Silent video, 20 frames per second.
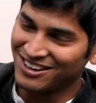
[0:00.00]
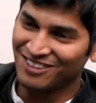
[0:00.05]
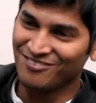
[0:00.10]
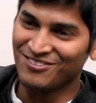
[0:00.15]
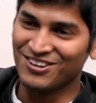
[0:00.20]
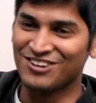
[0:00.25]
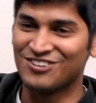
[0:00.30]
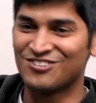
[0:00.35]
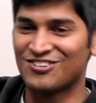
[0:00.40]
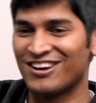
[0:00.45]
we
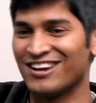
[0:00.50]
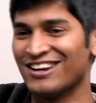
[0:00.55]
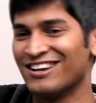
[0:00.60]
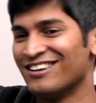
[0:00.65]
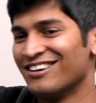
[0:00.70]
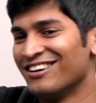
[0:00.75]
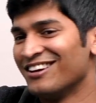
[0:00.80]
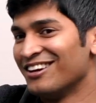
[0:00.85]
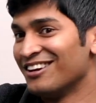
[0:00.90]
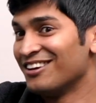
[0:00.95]
had tried
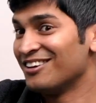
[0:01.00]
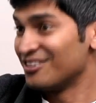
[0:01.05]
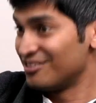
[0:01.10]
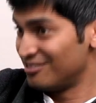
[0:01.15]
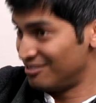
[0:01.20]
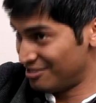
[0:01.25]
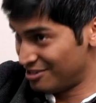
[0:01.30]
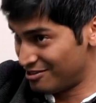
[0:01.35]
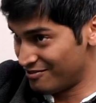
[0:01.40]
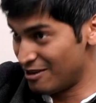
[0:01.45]

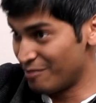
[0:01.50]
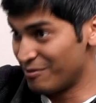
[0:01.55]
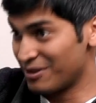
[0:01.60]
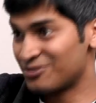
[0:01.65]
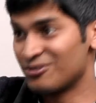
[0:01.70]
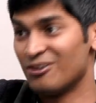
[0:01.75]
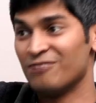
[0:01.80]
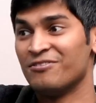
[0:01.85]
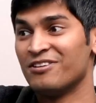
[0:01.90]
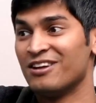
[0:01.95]
developing
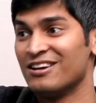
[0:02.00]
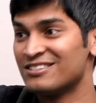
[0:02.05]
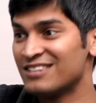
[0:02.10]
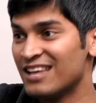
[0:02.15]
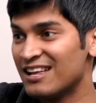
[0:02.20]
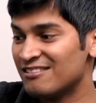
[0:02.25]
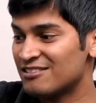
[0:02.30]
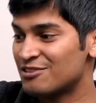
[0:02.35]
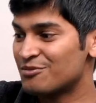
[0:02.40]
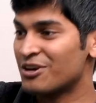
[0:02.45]
software
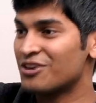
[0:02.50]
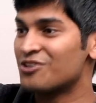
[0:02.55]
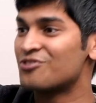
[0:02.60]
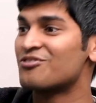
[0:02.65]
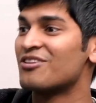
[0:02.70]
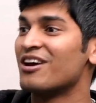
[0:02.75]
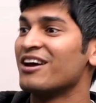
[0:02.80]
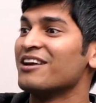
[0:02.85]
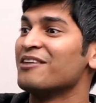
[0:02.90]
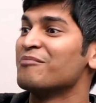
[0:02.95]
ourselves, we had
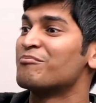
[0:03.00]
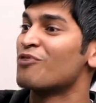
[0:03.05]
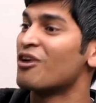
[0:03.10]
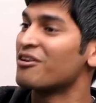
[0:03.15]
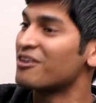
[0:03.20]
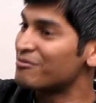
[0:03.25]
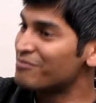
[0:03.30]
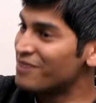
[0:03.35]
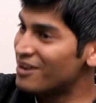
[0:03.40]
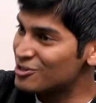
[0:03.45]
tried
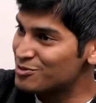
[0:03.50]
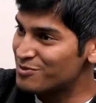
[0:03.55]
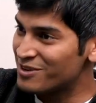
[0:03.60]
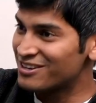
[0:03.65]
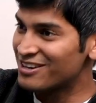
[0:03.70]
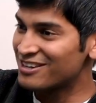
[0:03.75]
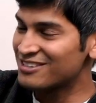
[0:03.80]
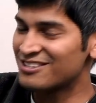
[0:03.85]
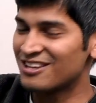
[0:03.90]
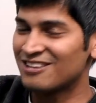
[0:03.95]
product management
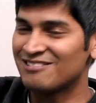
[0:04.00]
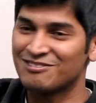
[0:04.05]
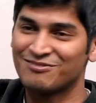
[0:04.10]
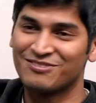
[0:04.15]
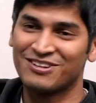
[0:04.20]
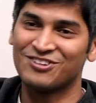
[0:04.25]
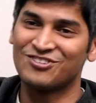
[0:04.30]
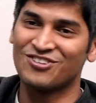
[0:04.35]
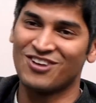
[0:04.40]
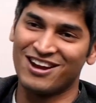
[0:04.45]
ourselves, we
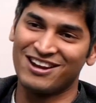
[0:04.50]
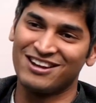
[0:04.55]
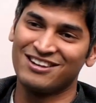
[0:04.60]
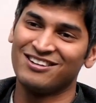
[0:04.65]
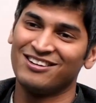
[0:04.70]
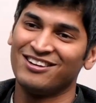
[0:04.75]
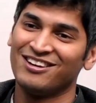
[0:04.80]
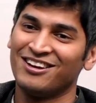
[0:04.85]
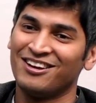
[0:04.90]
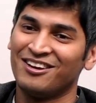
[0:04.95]
had tried,
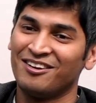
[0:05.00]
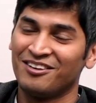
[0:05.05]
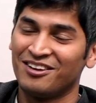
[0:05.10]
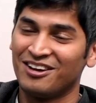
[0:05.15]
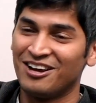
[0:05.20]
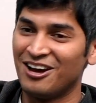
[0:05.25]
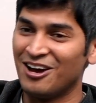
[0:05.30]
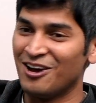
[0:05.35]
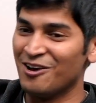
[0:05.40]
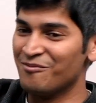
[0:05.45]

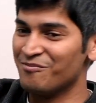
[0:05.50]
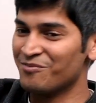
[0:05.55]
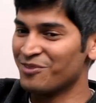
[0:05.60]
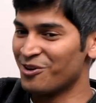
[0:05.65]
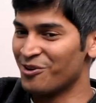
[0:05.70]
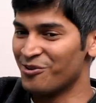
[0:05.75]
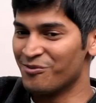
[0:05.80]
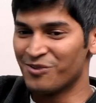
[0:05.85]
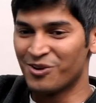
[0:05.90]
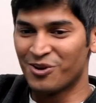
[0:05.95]

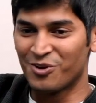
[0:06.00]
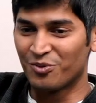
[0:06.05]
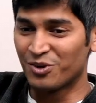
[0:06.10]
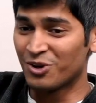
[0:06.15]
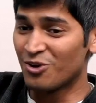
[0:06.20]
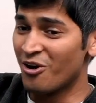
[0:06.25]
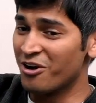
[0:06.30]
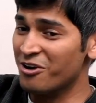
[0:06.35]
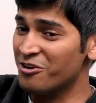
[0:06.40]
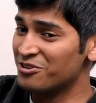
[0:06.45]
we
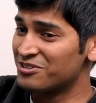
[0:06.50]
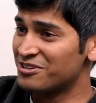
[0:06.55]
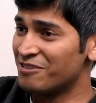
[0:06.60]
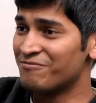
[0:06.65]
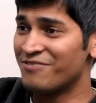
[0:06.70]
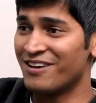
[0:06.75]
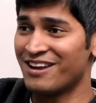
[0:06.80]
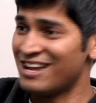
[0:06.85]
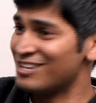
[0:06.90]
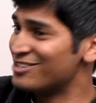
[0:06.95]
got into some
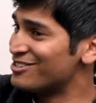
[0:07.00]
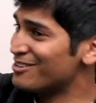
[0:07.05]
financial